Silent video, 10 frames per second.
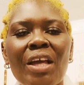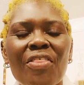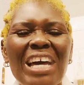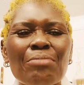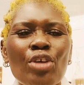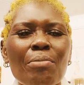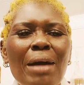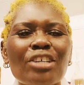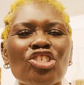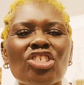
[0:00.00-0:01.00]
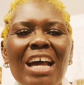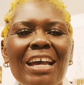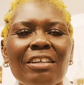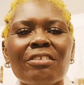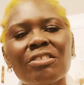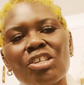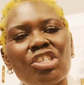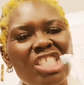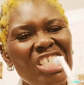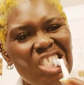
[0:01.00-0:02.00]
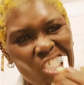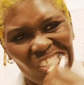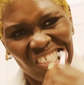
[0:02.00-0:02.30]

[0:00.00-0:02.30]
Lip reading: That bring back shine to your teeth.